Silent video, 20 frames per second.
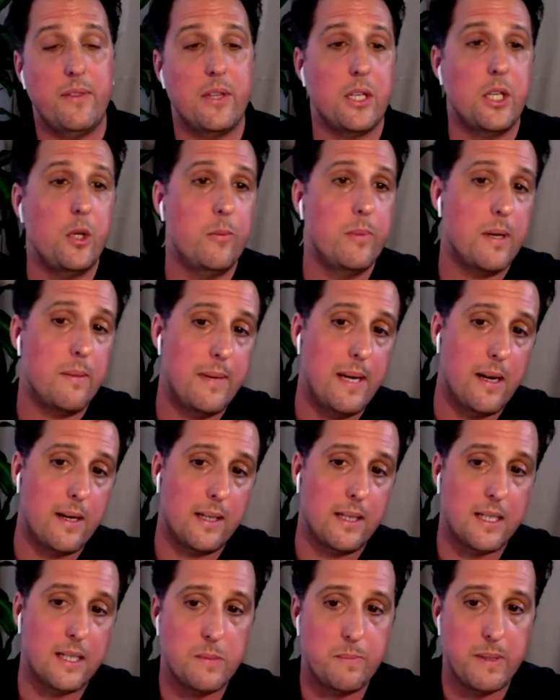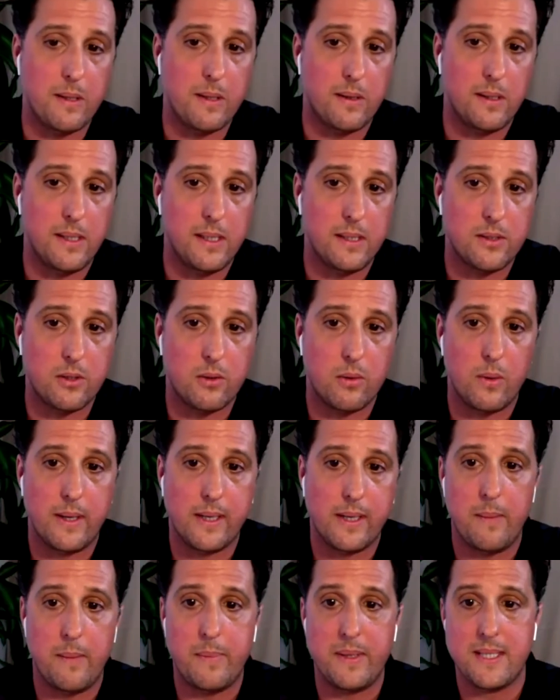the Cuban American experience
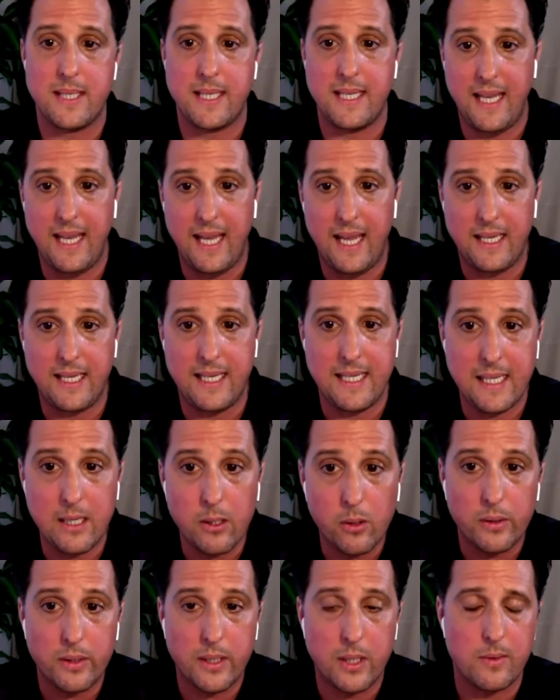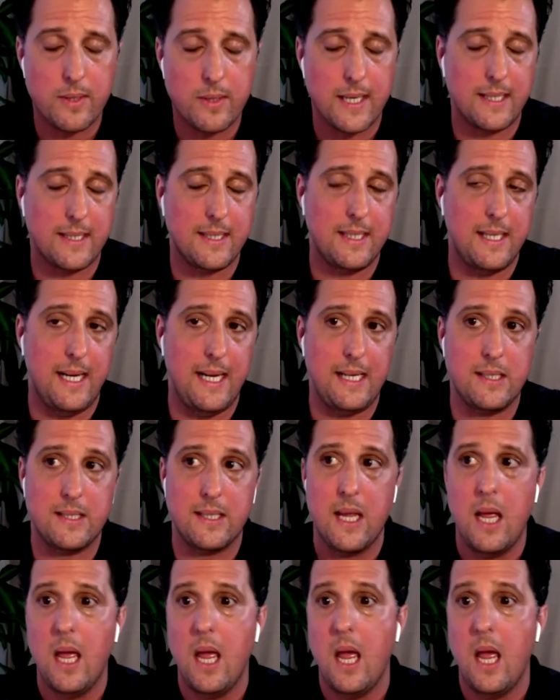growing up as a kid here in the United States.